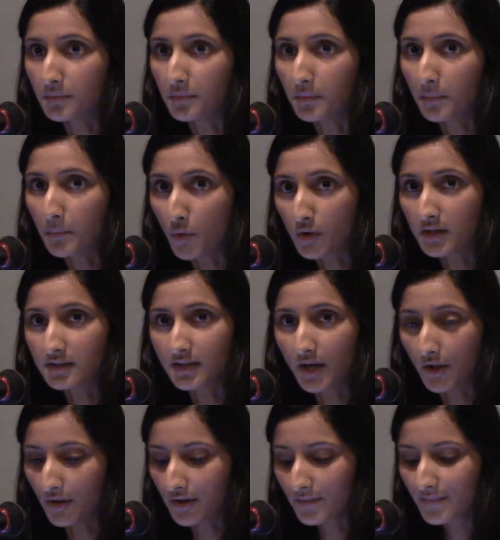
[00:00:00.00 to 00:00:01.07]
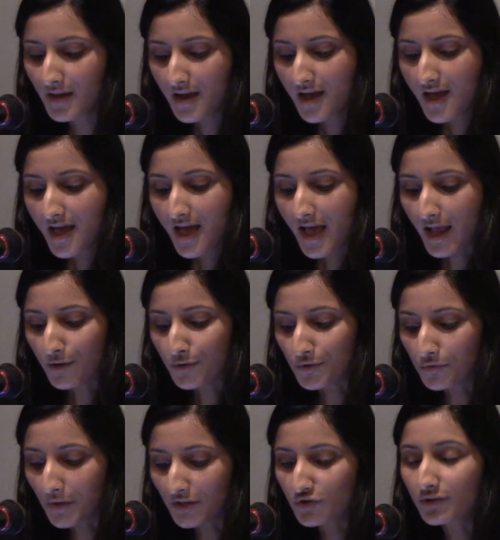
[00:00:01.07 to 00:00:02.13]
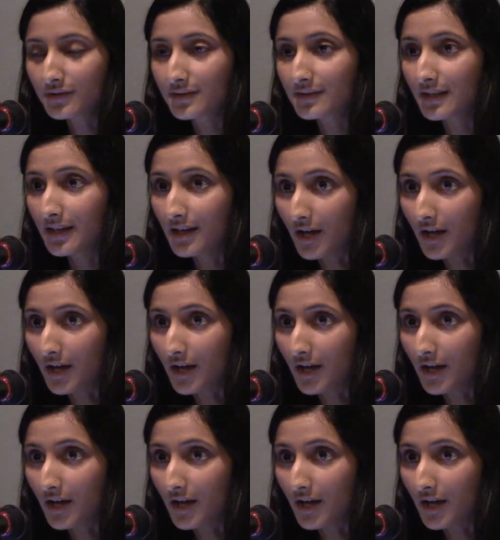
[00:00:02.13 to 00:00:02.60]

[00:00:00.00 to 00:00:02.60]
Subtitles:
Morgenthaler, who graciously